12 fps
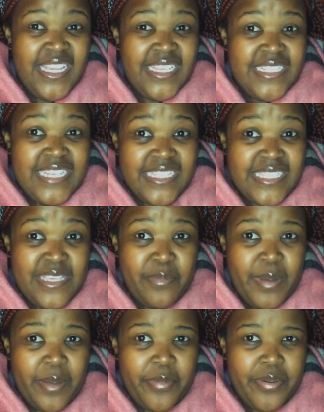Just keep
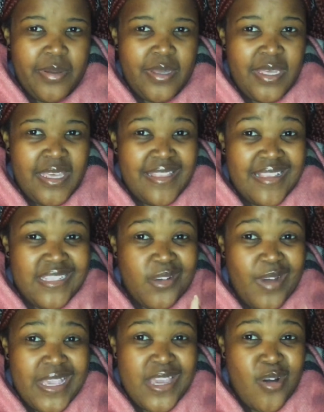up. There's a
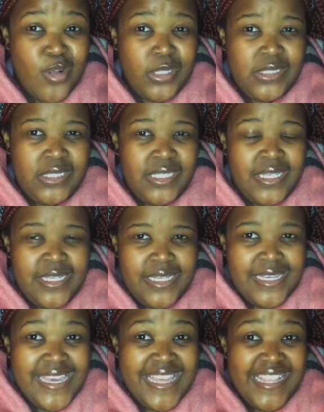1-year-old,
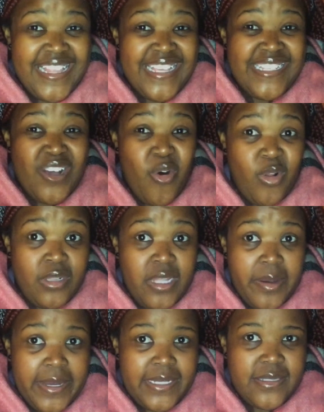and then there's an older
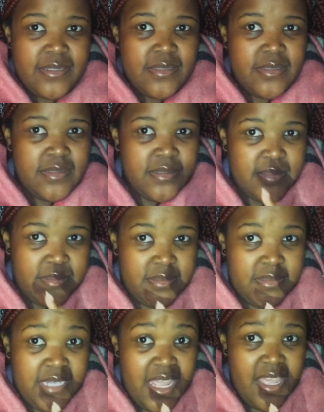one.
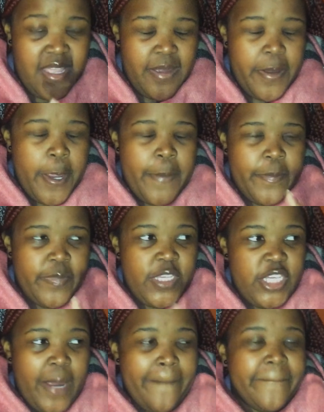Ne?
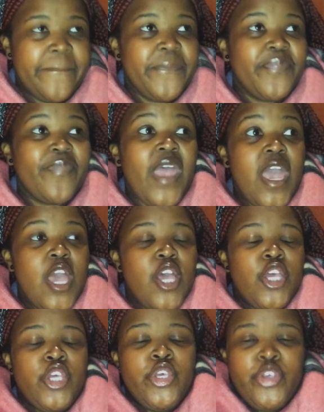Sharp.
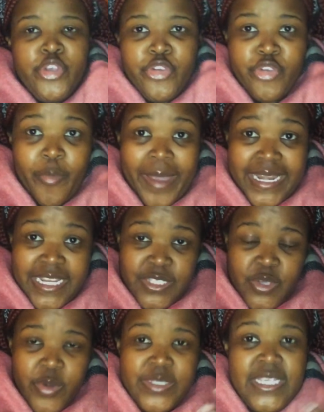So my niece
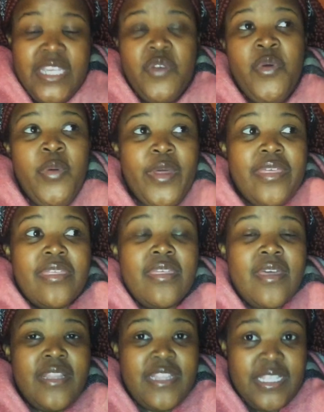goes in with
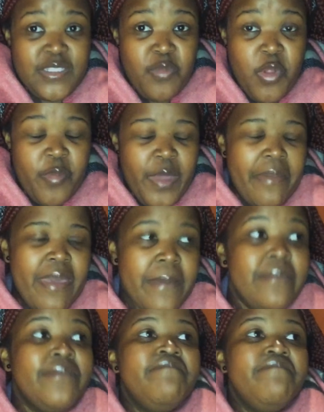the small baby.